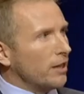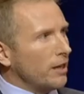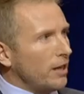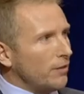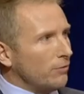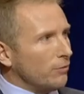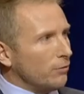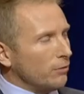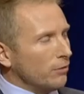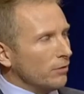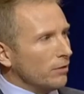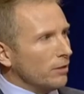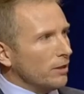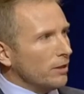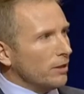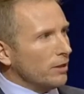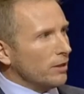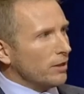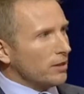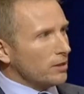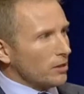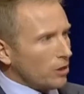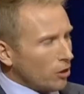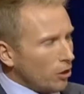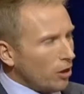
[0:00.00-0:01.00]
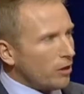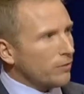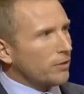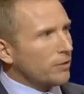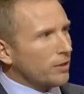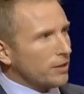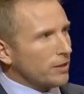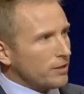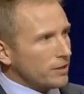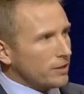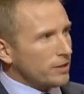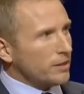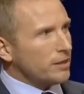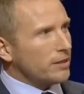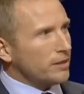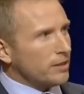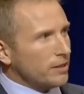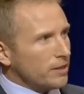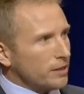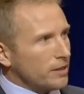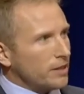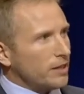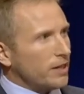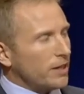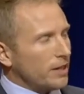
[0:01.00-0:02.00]
level, there's a lot of
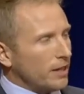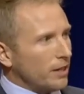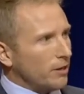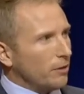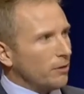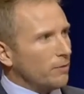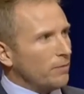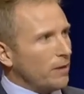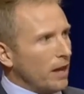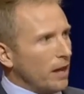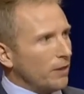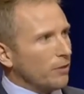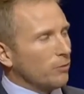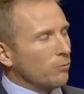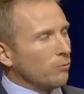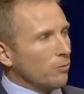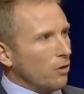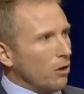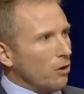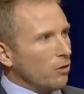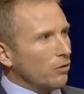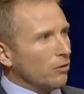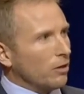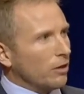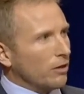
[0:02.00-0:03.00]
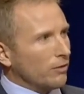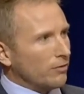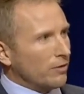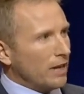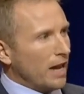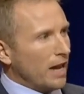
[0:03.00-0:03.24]
consistency here about the role of